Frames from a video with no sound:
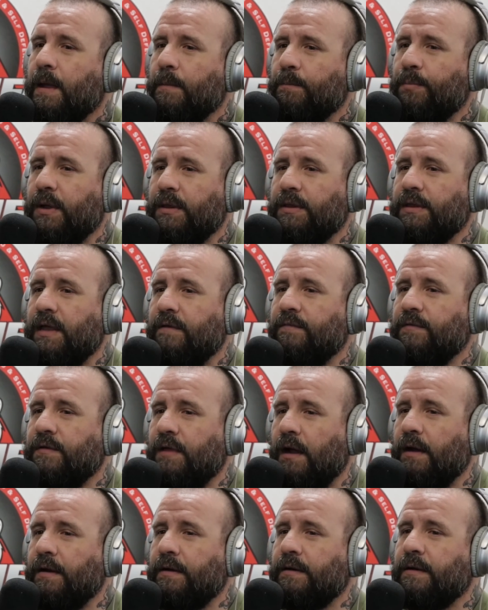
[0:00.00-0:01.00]
But they've
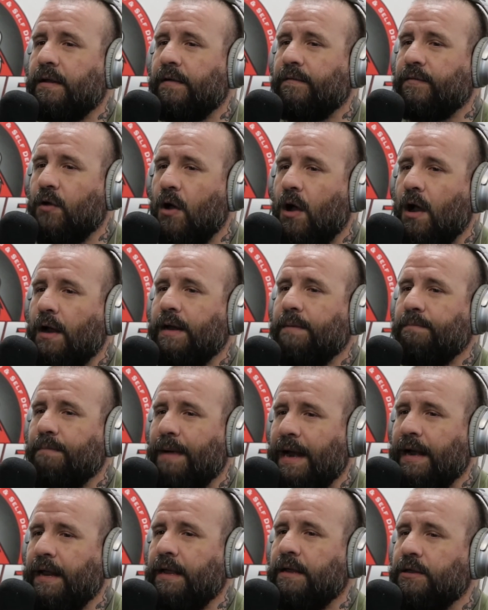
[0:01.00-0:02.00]
gone and
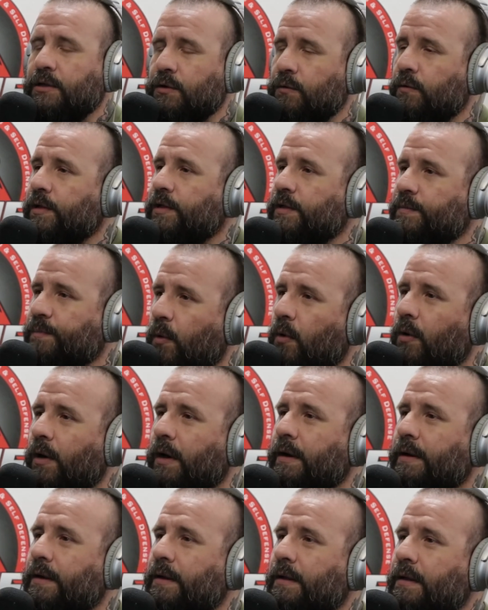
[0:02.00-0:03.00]
made it into a
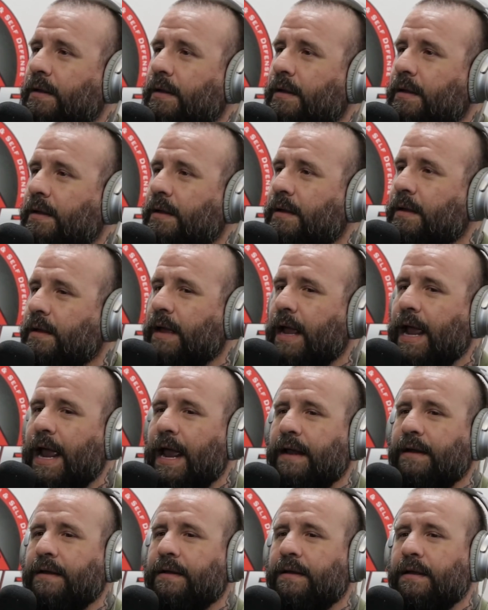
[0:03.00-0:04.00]
sport.
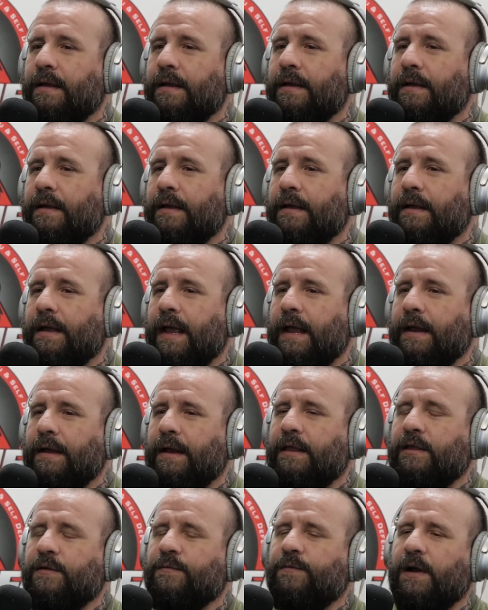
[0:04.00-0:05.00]
And
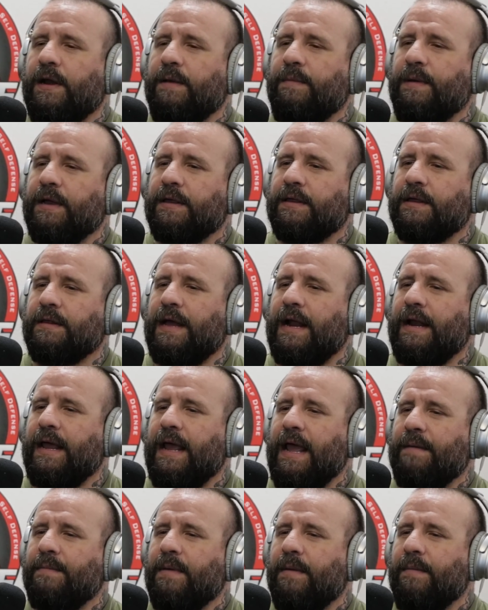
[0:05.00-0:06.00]
it's funny because a lot of
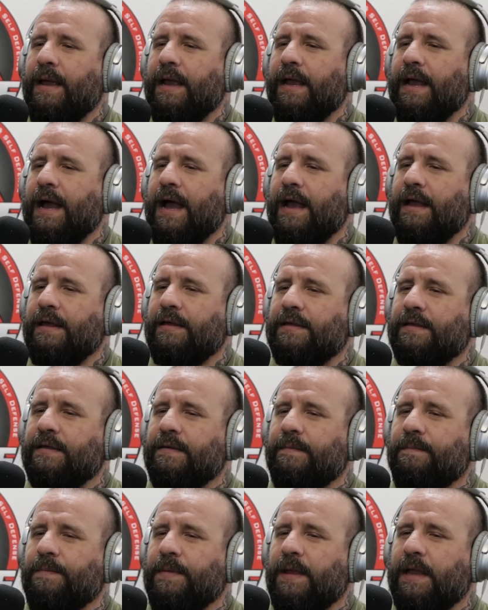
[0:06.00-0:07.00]
MMA guys,
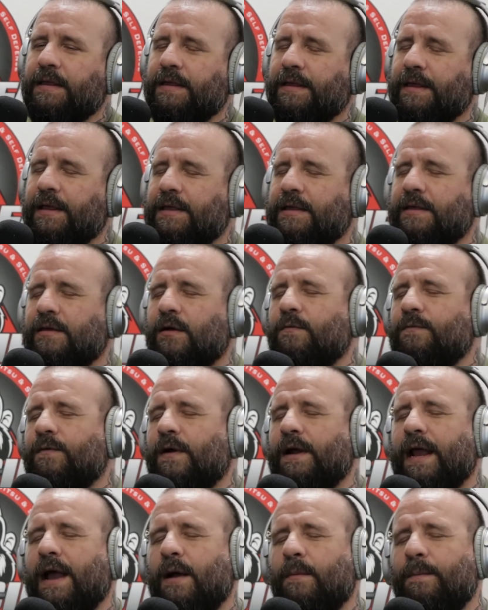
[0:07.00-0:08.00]
it's so
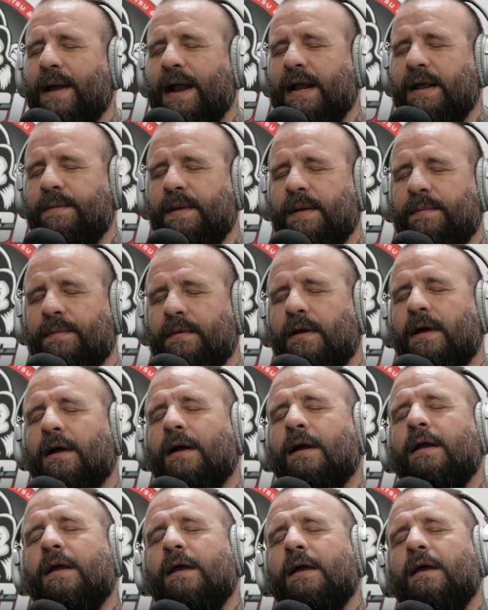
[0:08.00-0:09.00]
funny how petty people
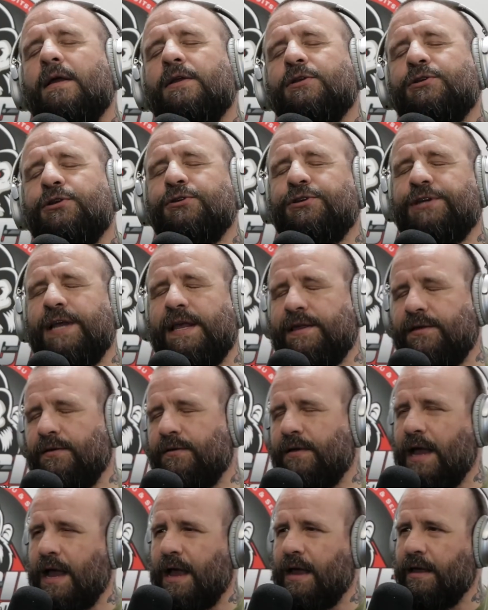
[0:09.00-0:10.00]
are. Jiu-jitsu
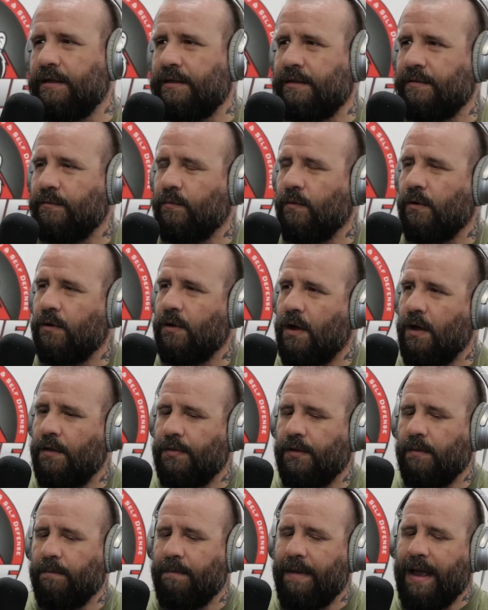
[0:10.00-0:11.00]
guys will call
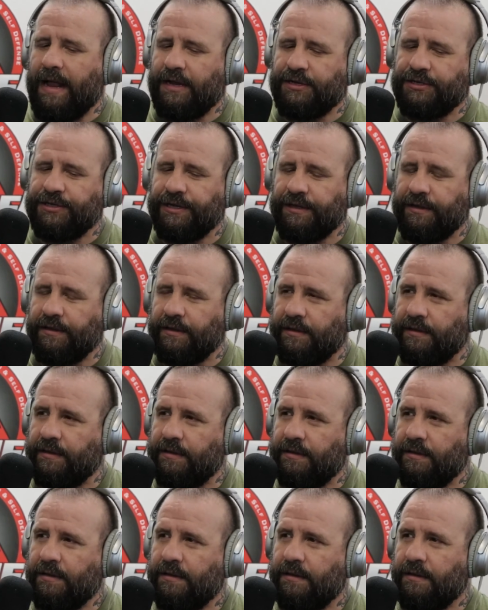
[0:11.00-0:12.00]
their matches,
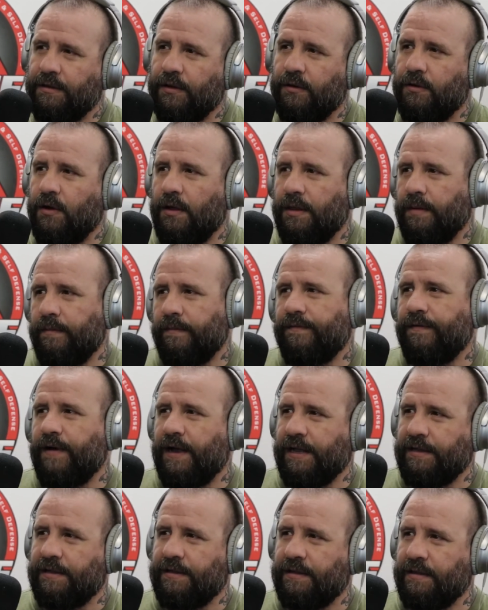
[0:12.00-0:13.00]
they'll call them
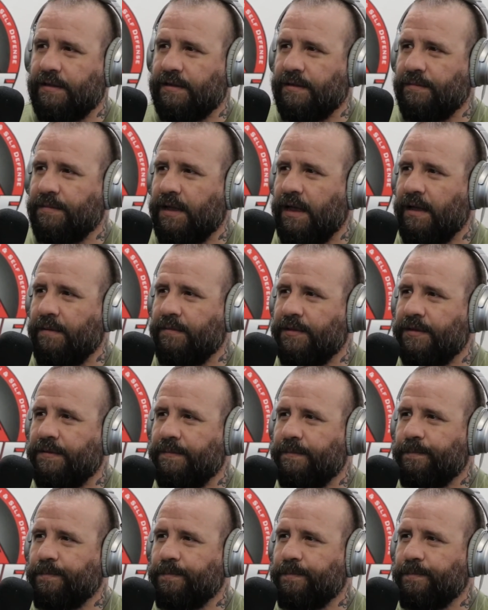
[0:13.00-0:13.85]
fights sometimes.